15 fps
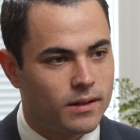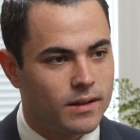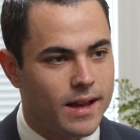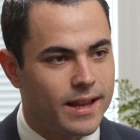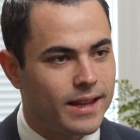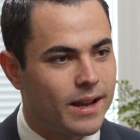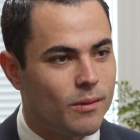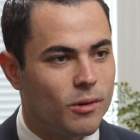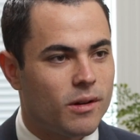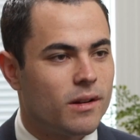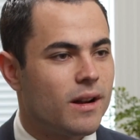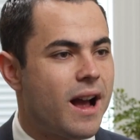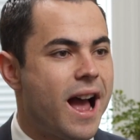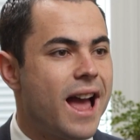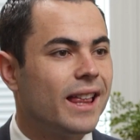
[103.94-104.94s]
That they
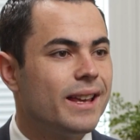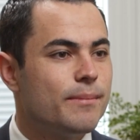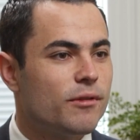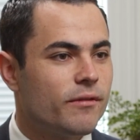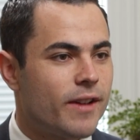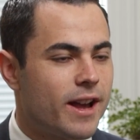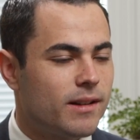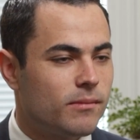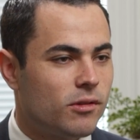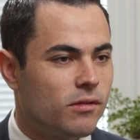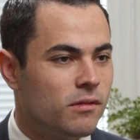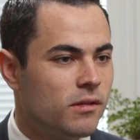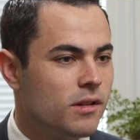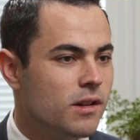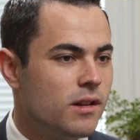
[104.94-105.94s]
were highly
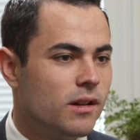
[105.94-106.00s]
preventable.